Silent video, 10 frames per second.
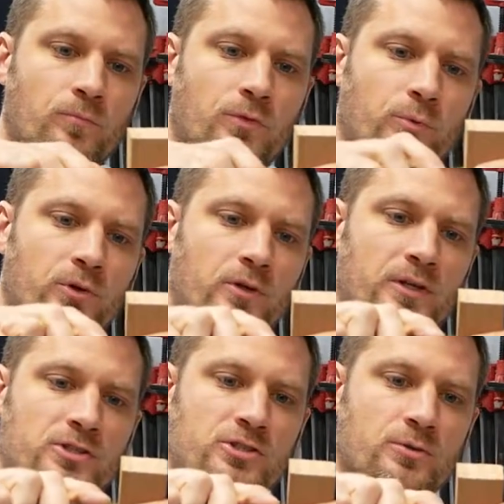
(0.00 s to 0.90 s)
the real
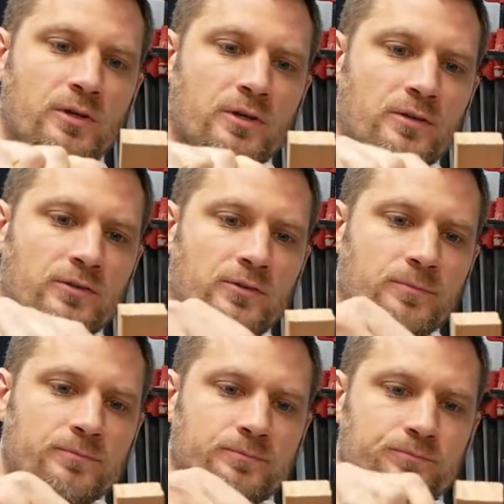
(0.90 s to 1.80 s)
issue is
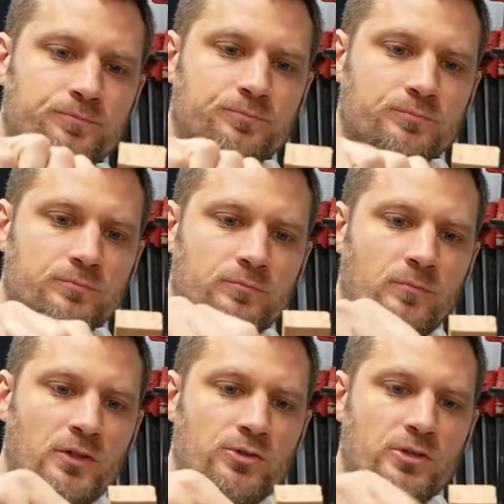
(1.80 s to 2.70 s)

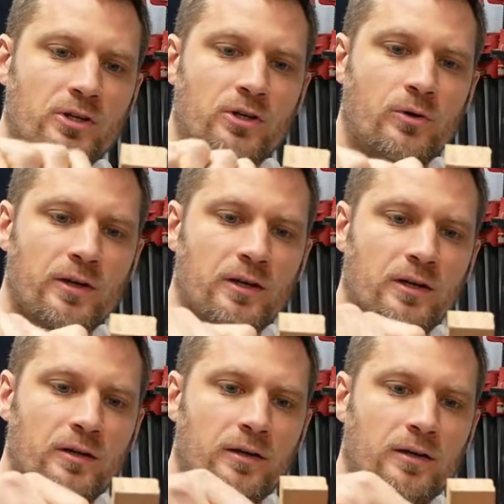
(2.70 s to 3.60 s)
you start going
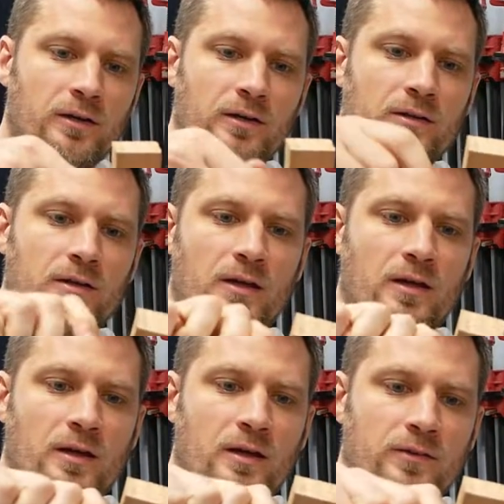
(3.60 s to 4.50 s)
in,
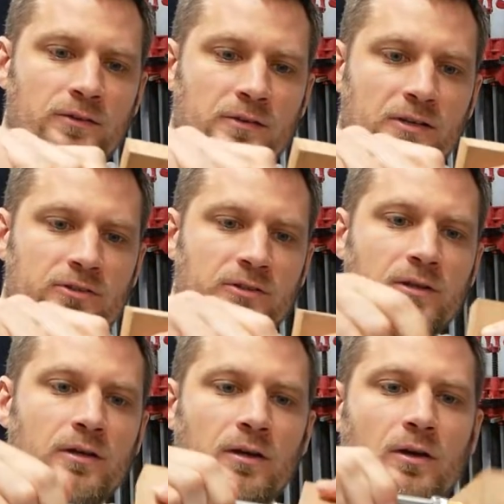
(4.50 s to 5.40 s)
and this is
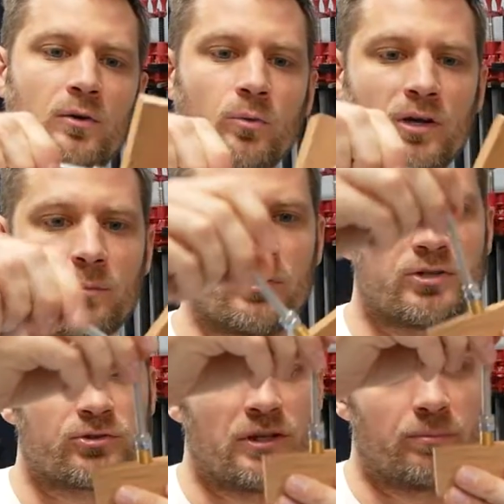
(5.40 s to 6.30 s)
actually working pretty
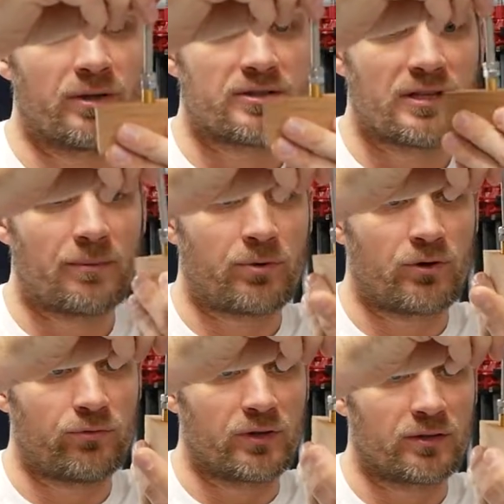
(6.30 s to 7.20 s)
straight, but it's not
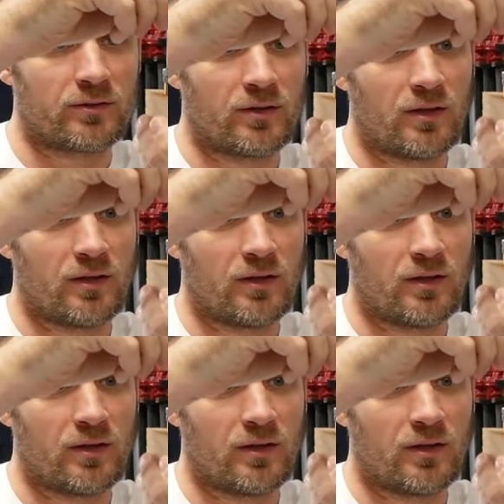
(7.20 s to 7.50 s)
perfect.